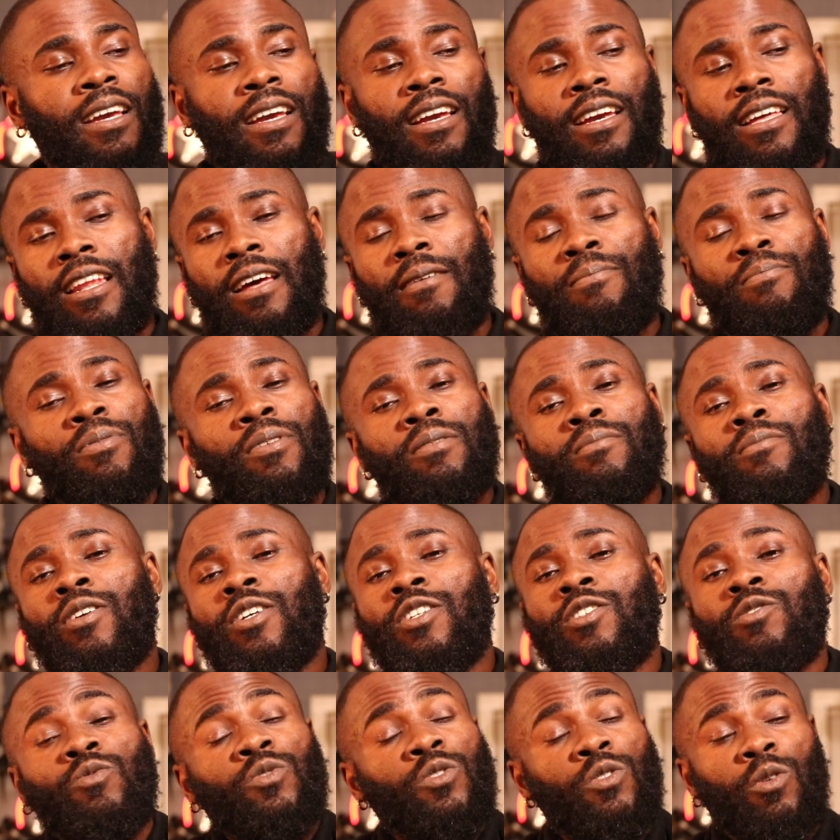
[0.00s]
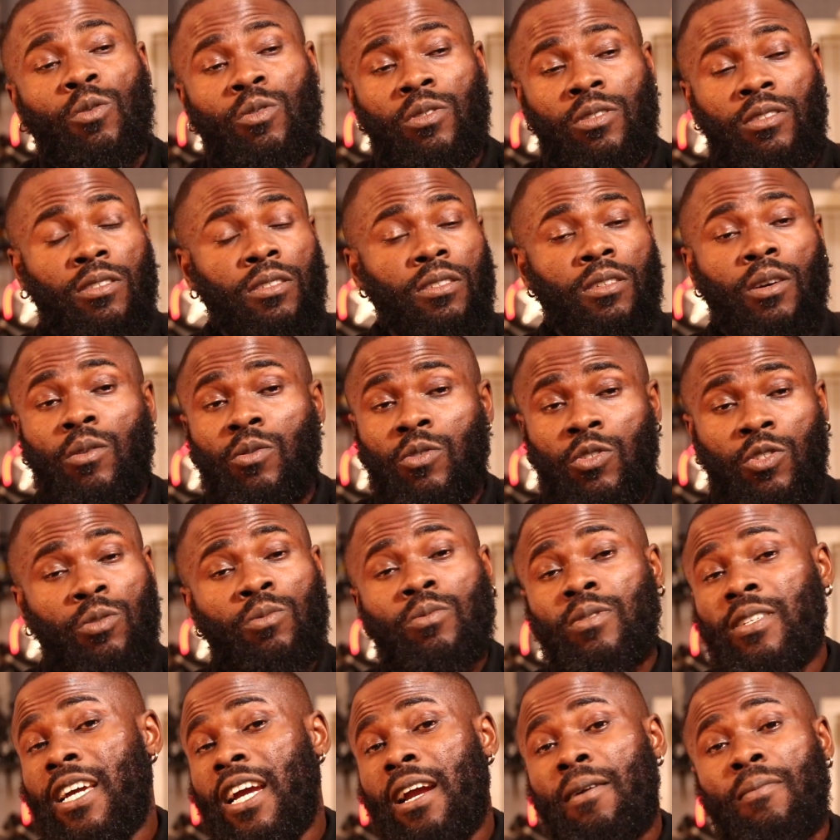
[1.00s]
And I pretty much, those two
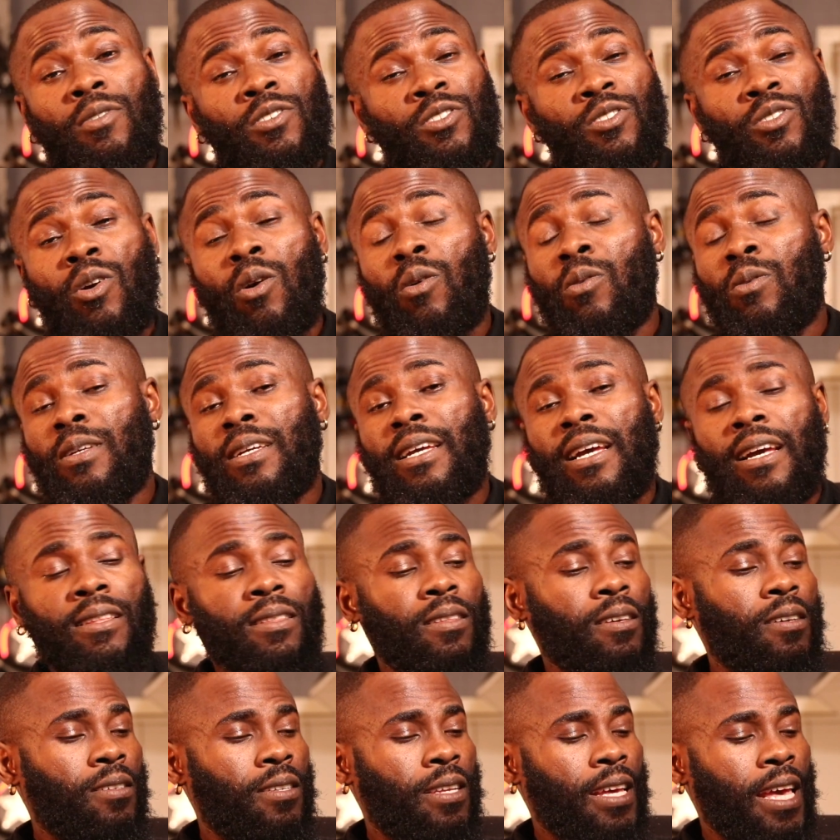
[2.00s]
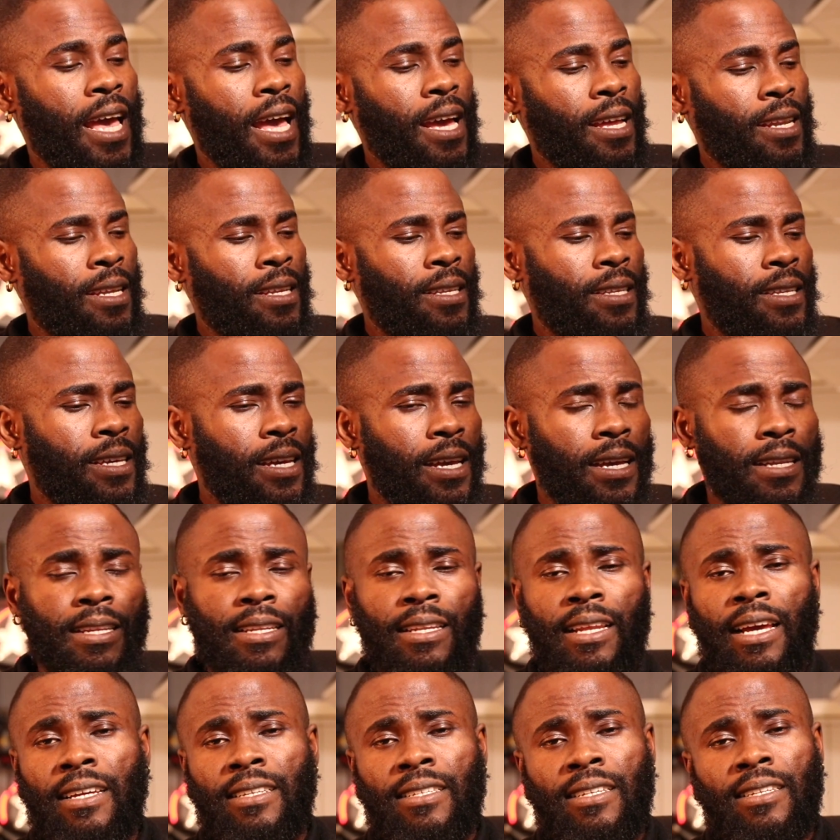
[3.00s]
cameras go together. The 80D and
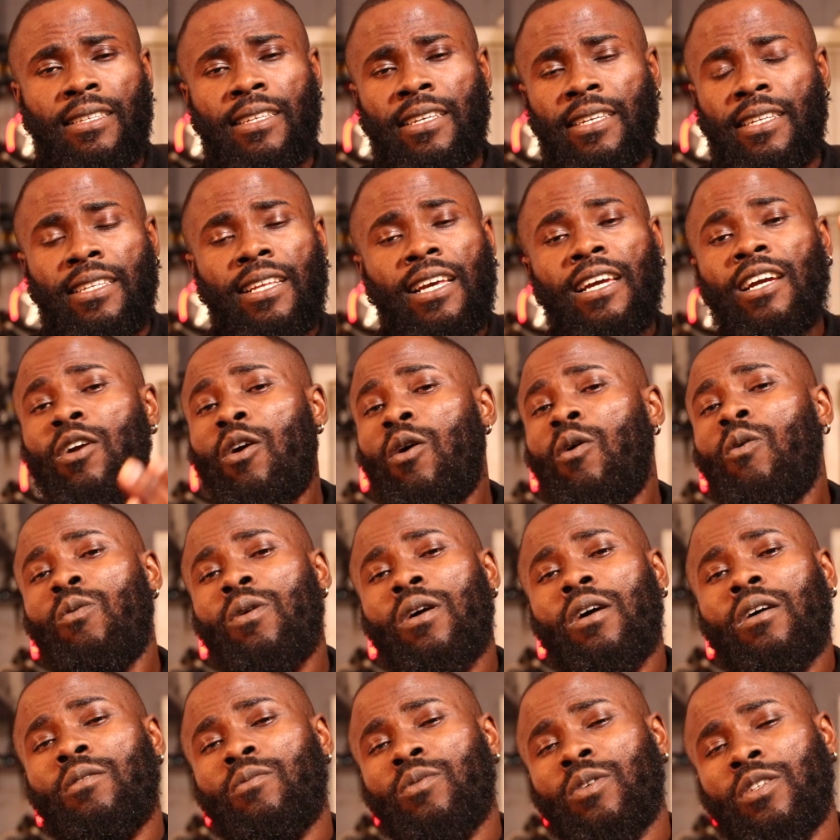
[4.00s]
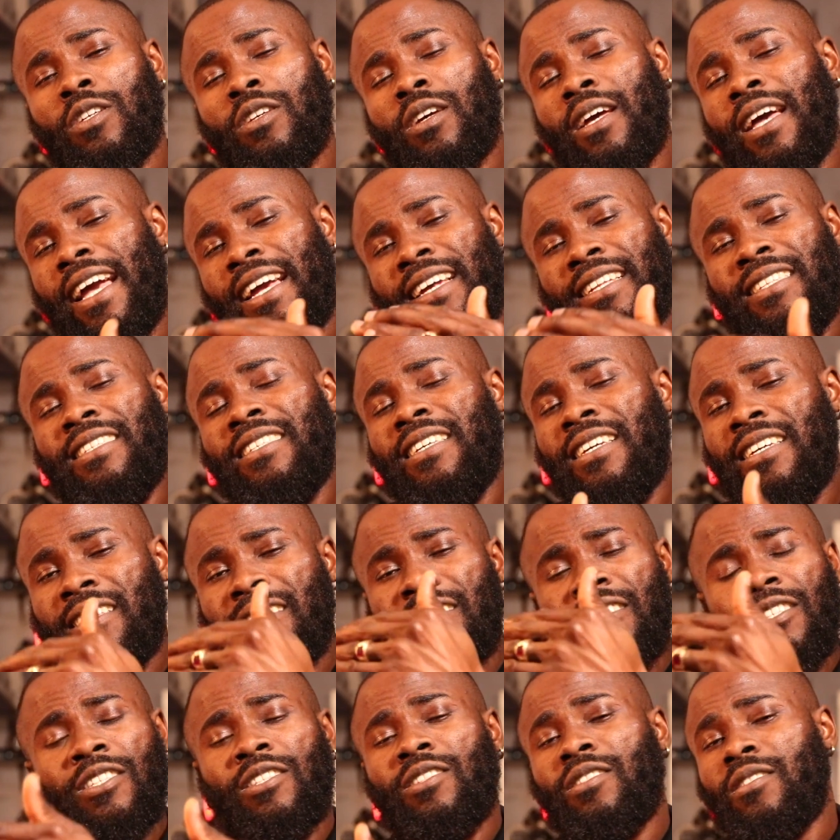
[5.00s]
the 90D, they go well with the 18 to
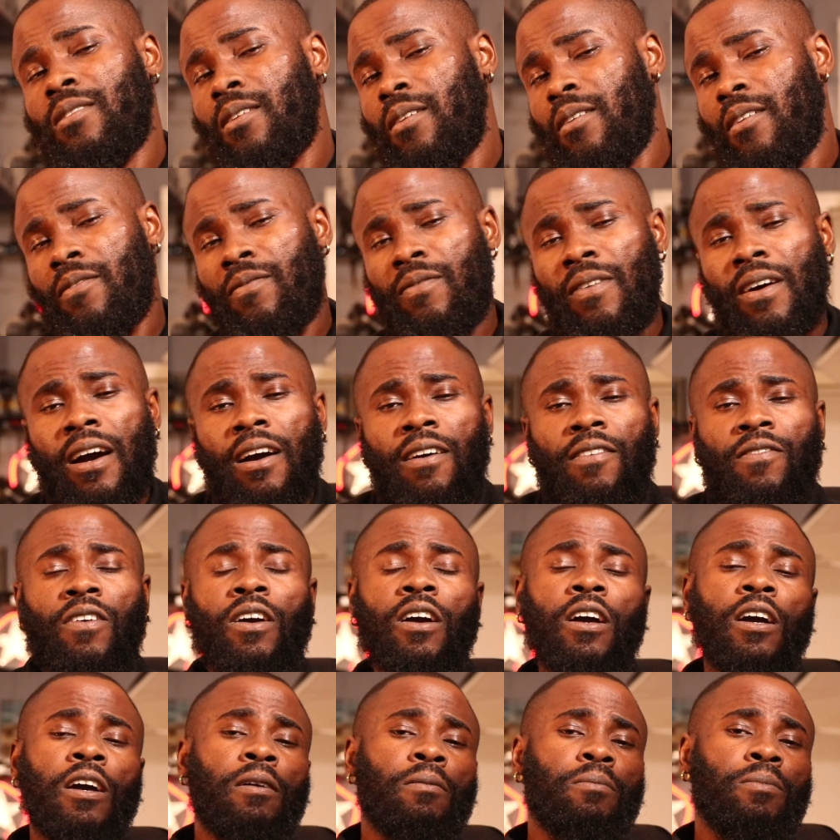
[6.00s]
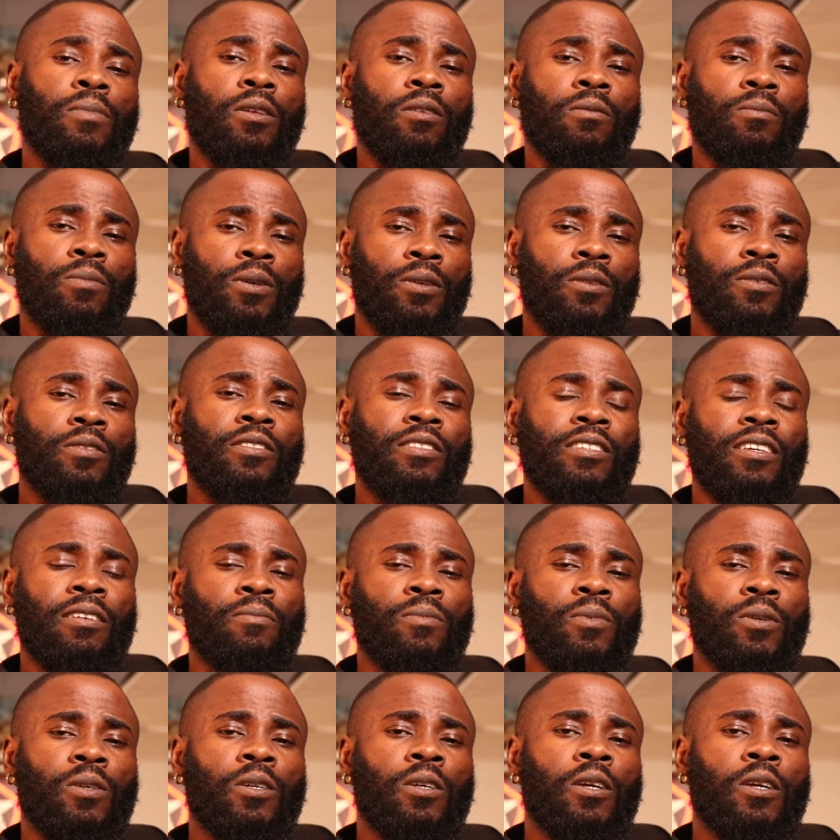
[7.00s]
35 millimeter Sigma.